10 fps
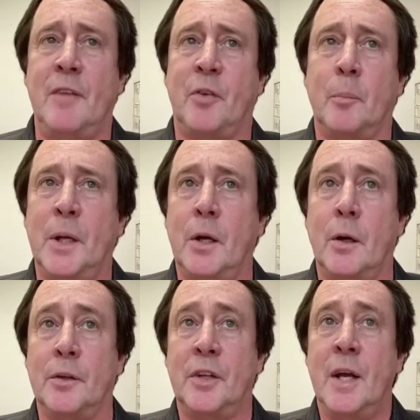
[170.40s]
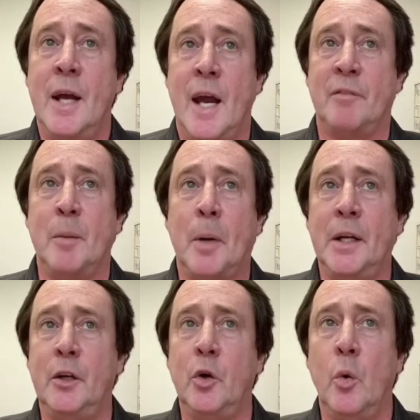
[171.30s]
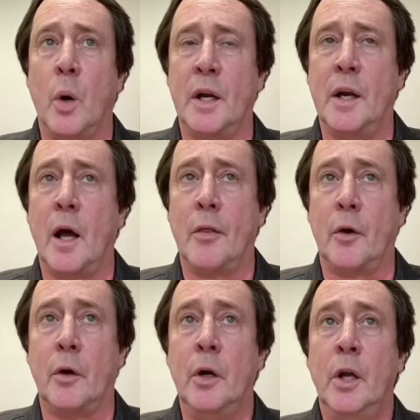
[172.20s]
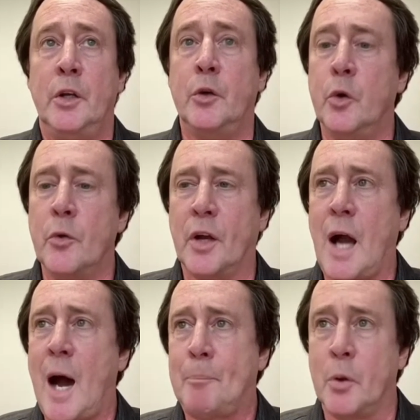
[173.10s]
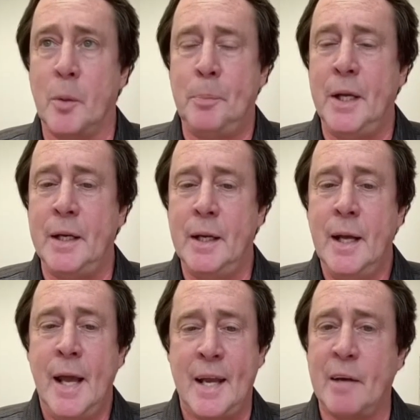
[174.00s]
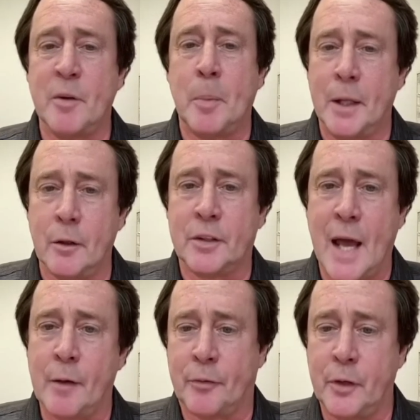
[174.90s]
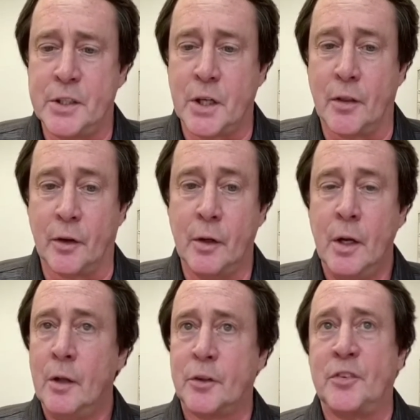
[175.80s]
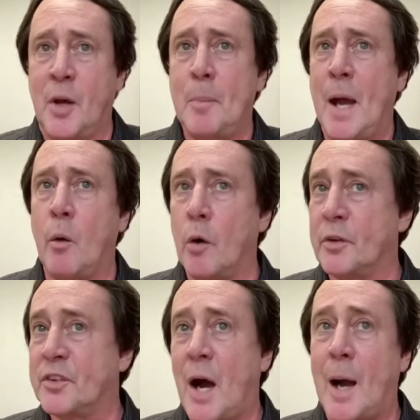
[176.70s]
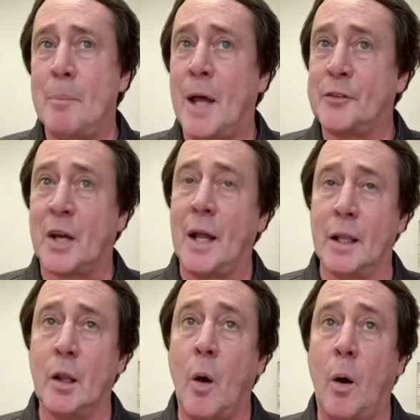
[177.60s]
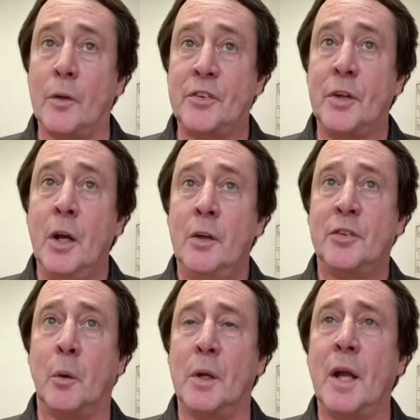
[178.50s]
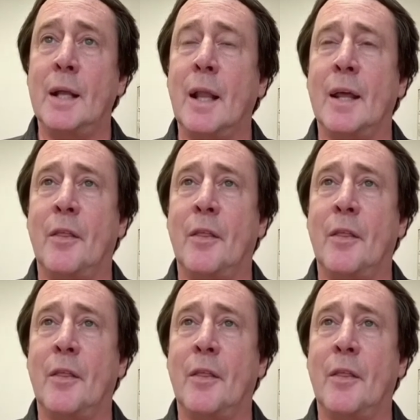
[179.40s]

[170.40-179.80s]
were safer because everybody knew one another. You knew the cop on the beat and everybody looked out for each other. So somehow over time that's gotten lost. So a night